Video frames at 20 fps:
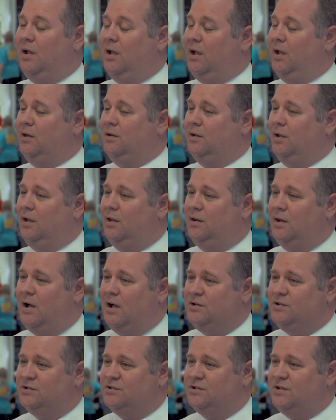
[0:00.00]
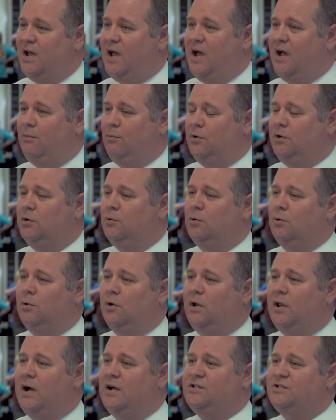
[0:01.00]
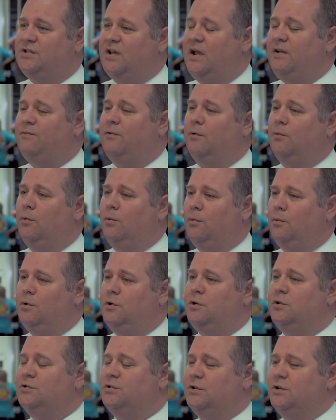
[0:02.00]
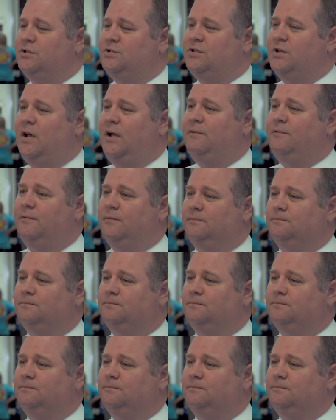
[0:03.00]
and not just that, we knew we were a lot safer when we were using the safe.